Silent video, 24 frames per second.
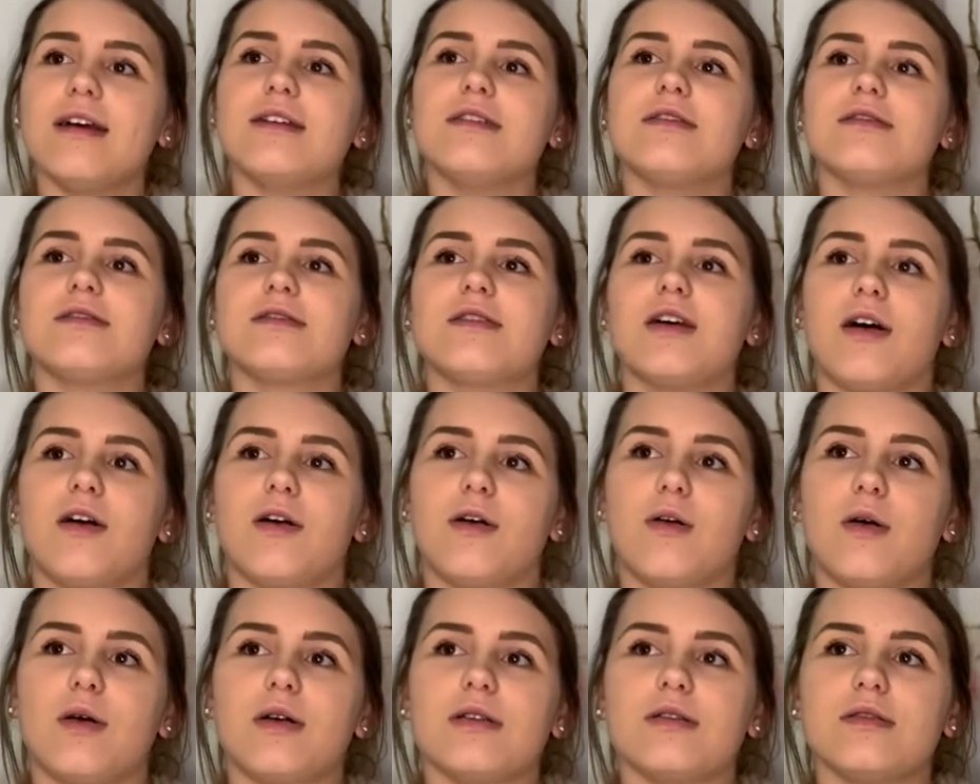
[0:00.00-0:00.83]

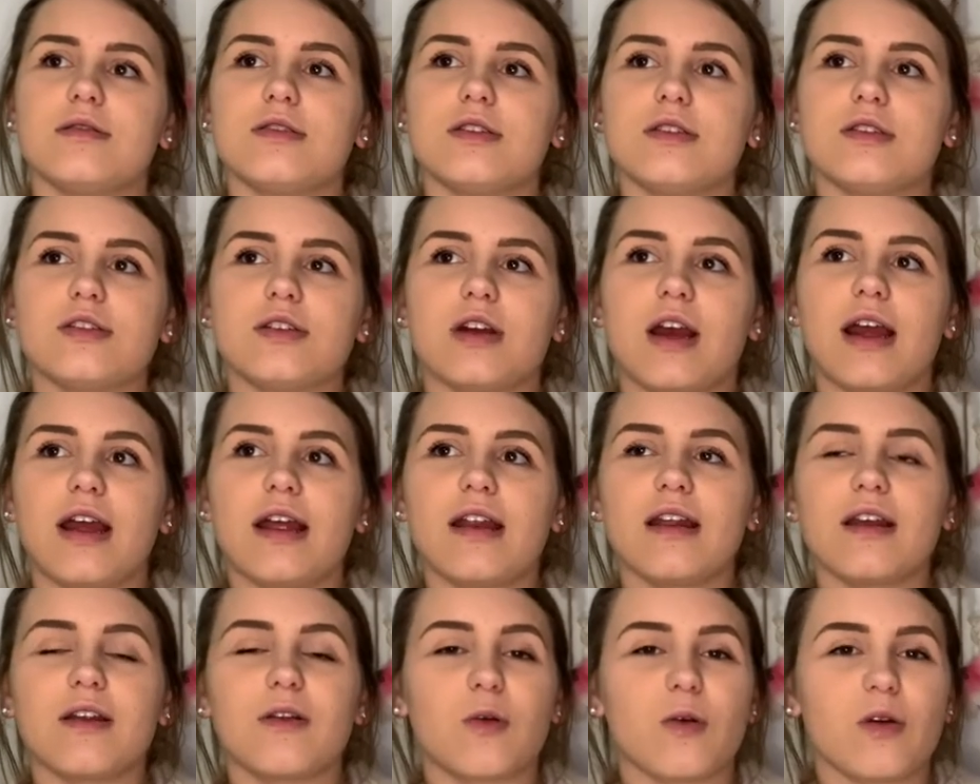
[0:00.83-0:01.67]
So just try
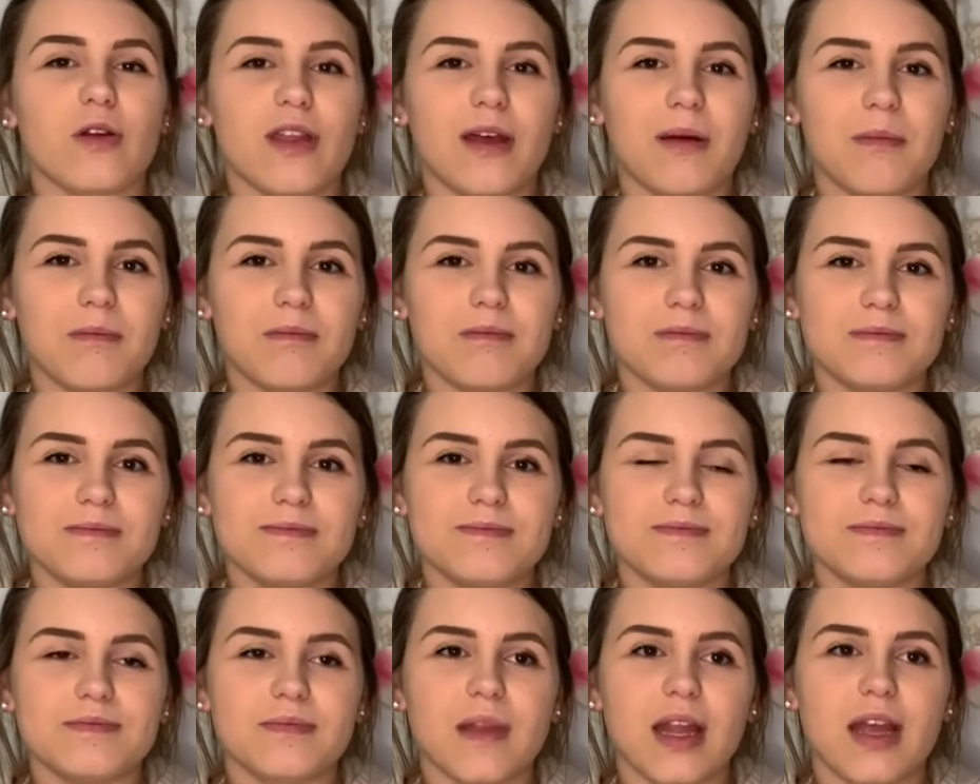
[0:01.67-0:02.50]
and ignore them.
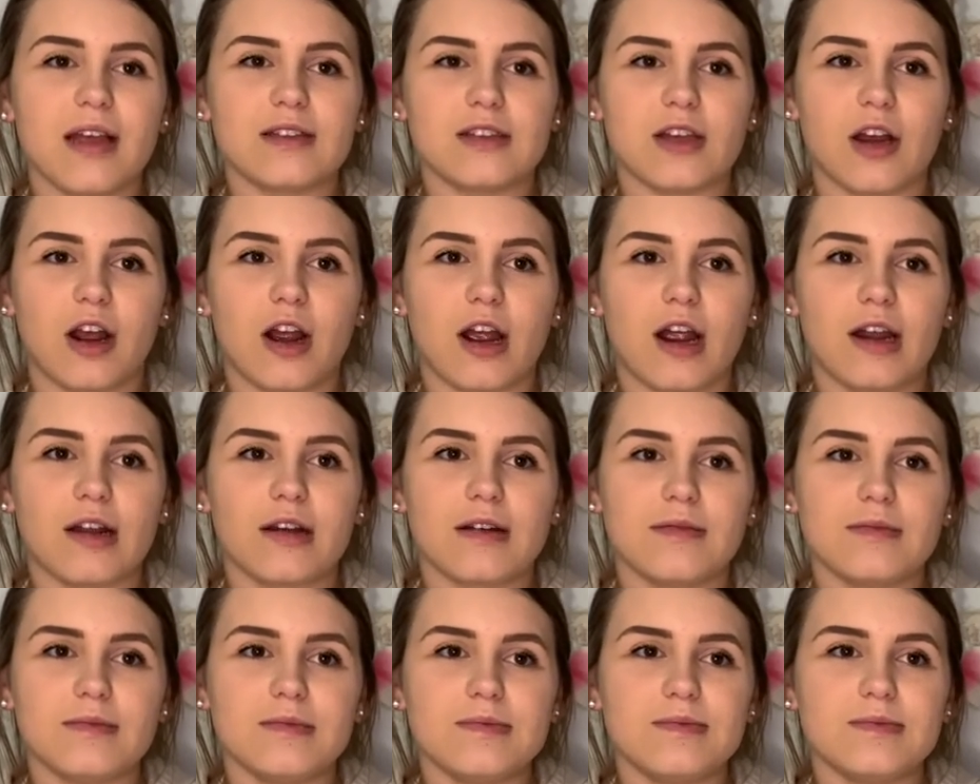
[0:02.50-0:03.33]
It's hard.
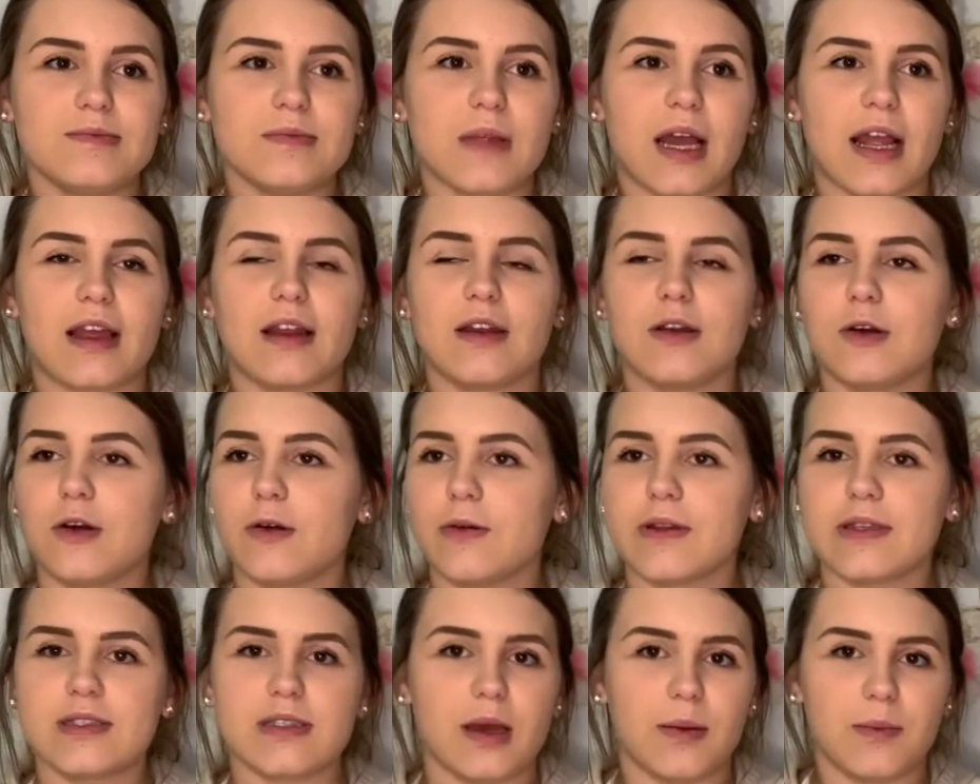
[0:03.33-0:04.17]
I can do it
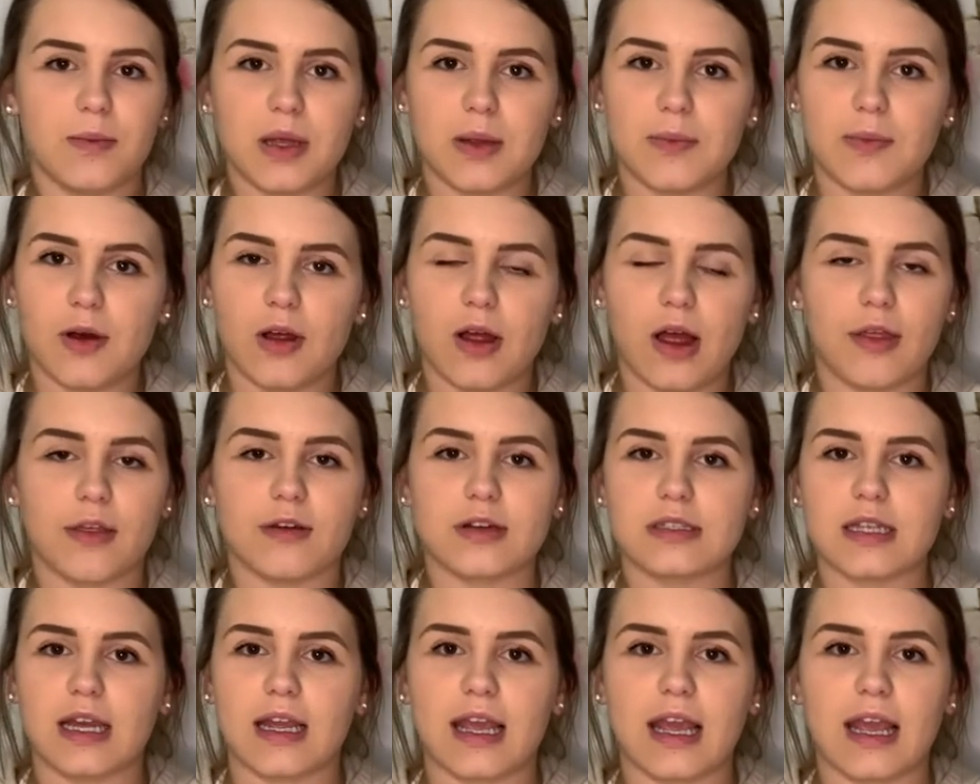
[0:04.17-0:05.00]
with some people,
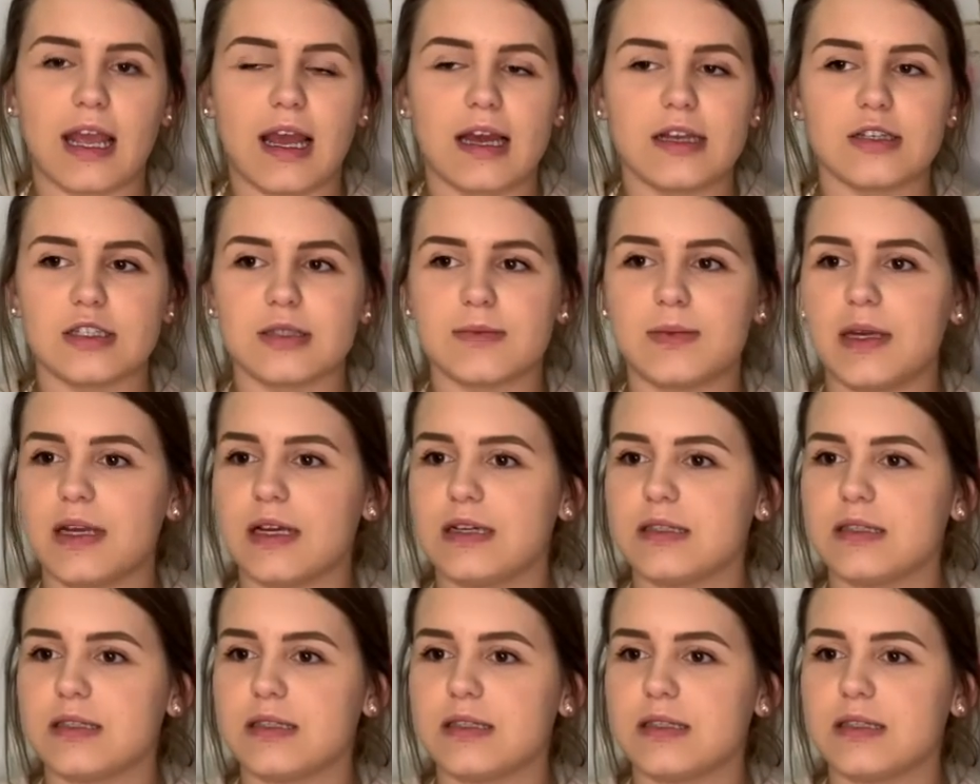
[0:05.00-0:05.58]
others I can't, just because